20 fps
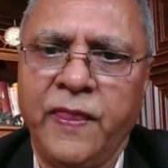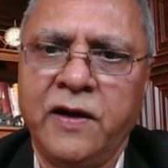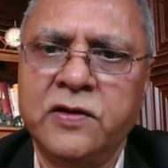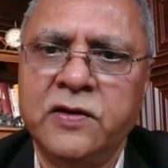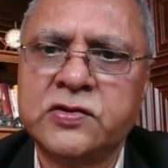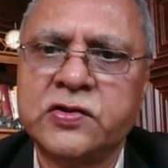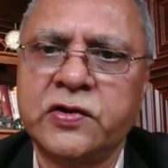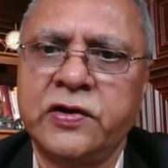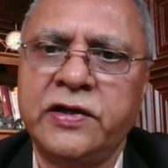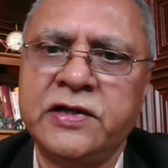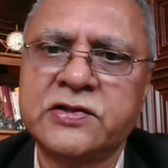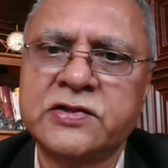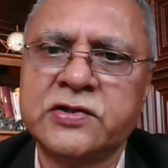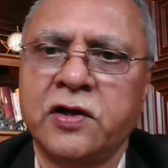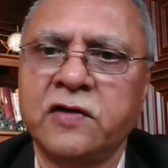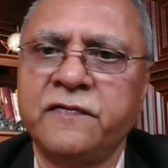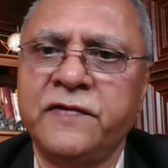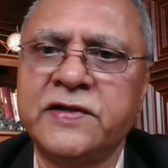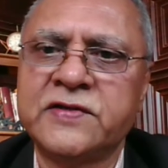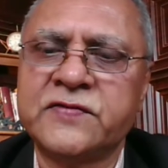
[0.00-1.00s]
So it is
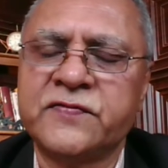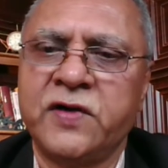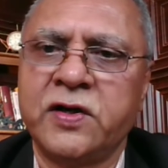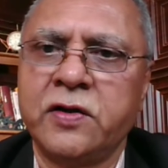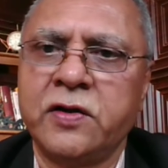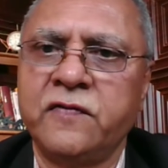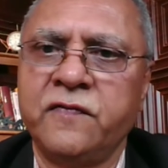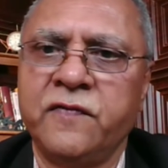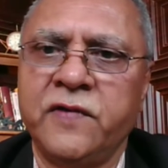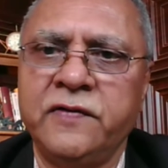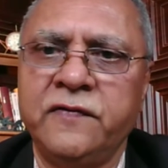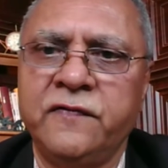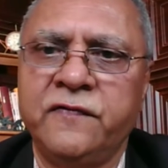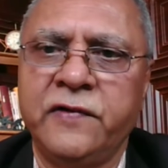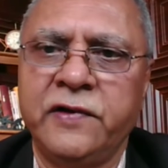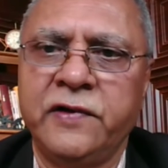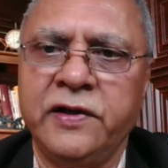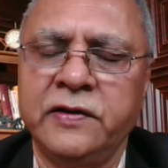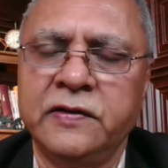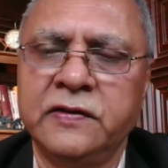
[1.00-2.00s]
always one on one
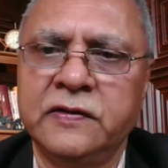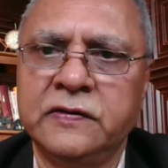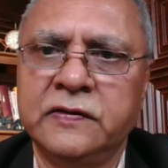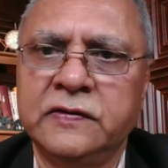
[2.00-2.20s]
free.